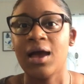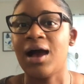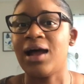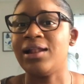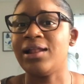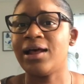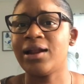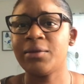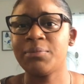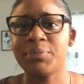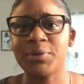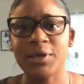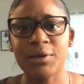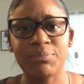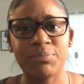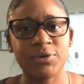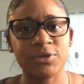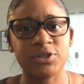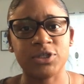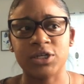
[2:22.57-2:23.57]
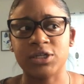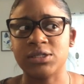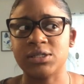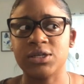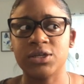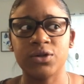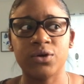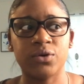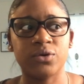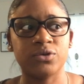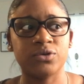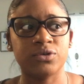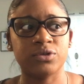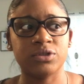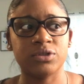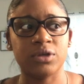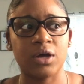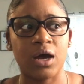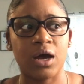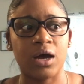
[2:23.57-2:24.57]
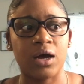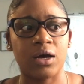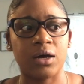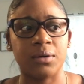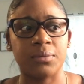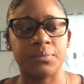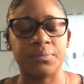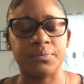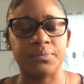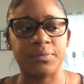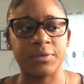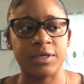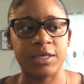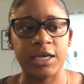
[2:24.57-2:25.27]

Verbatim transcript: A lot of people just, you know, um,